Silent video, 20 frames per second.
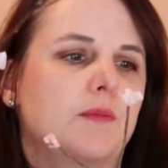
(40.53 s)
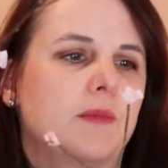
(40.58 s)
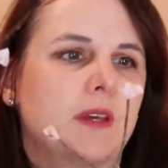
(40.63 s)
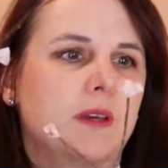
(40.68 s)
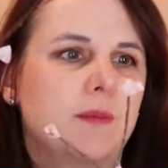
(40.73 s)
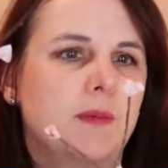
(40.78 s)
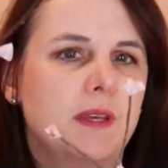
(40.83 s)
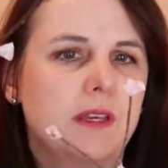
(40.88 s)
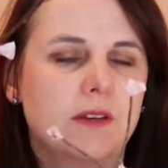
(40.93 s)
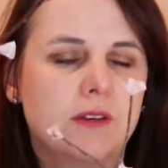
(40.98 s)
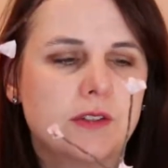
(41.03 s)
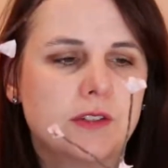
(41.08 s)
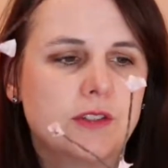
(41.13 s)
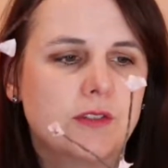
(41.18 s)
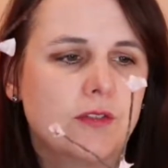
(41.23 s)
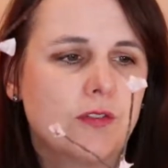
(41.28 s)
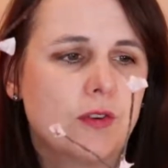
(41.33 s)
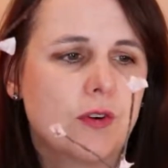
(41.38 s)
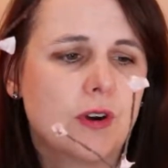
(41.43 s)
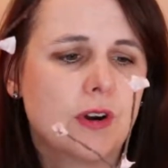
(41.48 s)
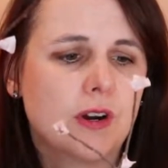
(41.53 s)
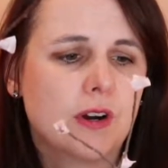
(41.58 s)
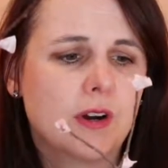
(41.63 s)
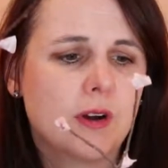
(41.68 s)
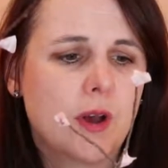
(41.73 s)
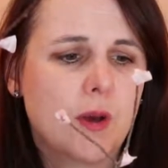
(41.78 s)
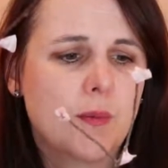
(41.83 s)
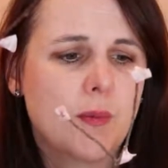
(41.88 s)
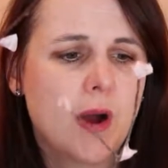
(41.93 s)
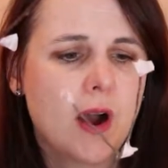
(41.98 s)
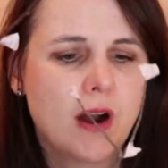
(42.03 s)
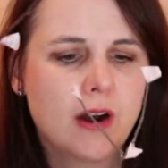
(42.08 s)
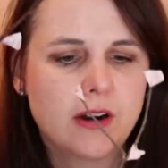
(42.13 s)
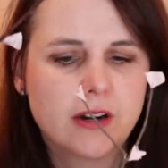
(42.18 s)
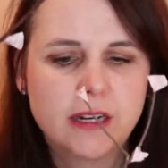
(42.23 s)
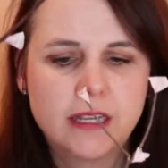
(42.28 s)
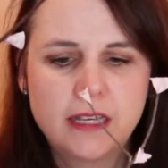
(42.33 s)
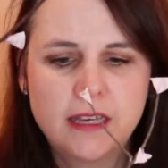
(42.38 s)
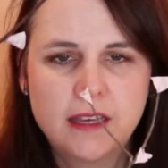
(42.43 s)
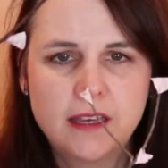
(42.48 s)
It could be used for a
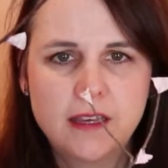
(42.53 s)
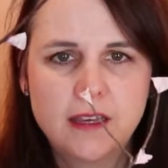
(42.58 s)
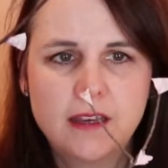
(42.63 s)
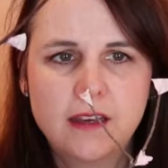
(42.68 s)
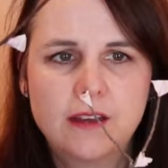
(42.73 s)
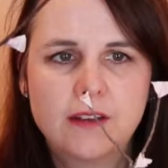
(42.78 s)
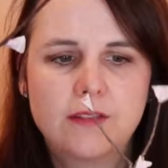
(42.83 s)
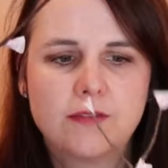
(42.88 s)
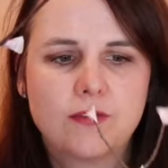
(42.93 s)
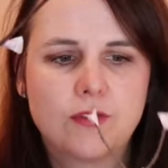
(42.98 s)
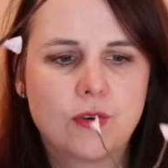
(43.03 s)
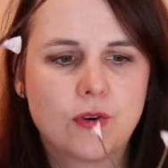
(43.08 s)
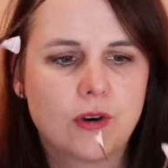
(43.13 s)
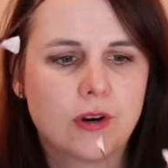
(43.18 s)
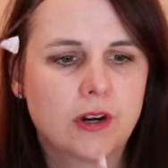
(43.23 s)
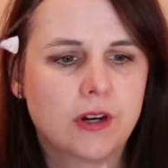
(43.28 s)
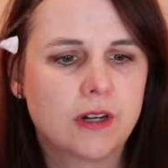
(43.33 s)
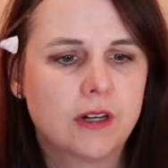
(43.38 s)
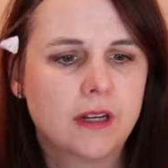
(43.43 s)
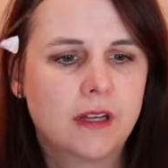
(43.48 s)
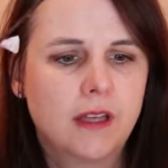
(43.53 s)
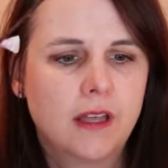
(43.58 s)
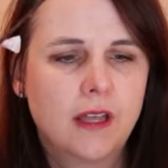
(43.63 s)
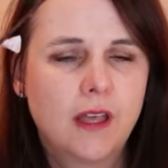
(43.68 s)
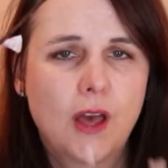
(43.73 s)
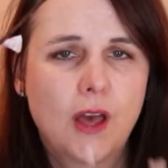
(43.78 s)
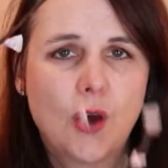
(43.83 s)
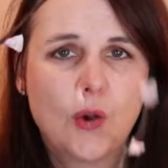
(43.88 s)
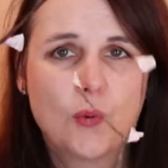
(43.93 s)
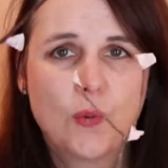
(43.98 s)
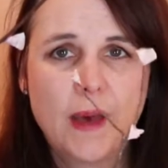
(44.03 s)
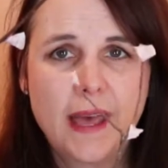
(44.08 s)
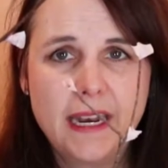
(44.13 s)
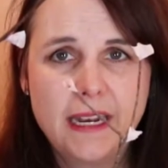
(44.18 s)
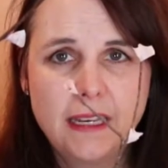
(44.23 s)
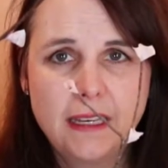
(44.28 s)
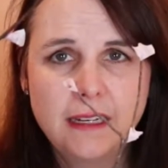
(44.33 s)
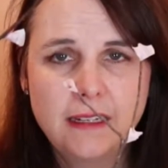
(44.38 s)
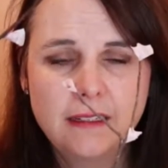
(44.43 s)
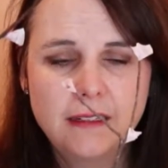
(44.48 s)
party, for a
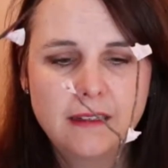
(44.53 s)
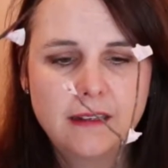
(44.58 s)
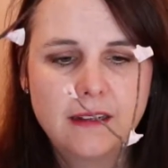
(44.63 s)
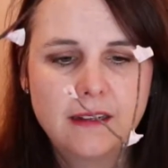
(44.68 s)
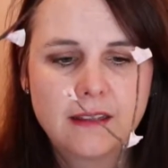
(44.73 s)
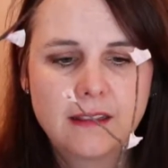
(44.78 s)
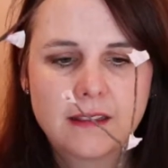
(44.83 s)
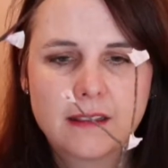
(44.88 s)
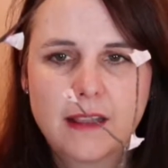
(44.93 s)
wedding.